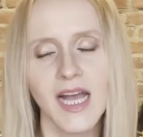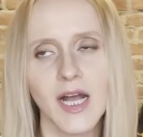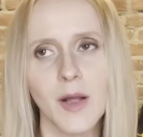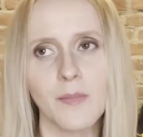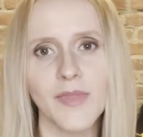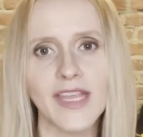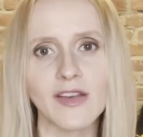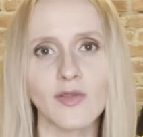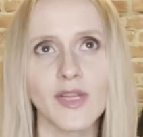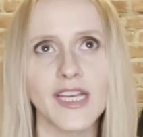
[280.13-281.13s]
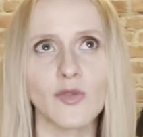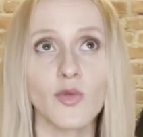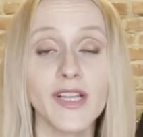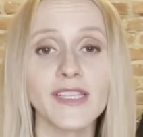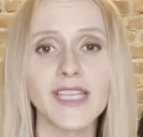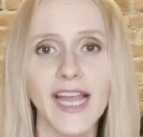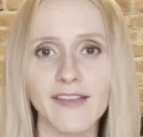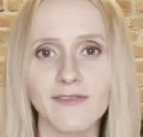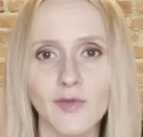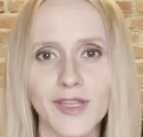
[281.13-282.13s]
in a real
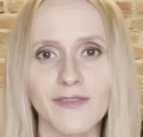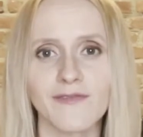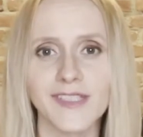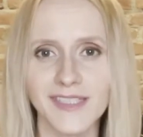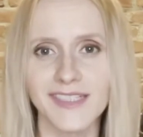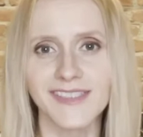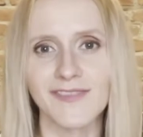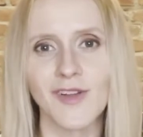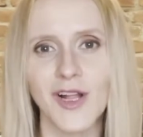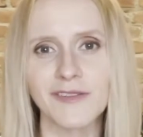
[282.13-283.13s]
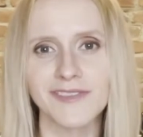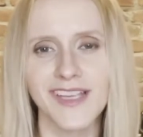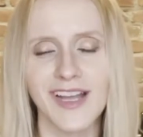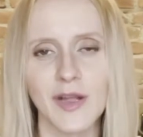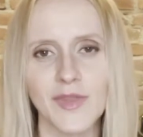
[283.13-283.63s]
life with physics involved.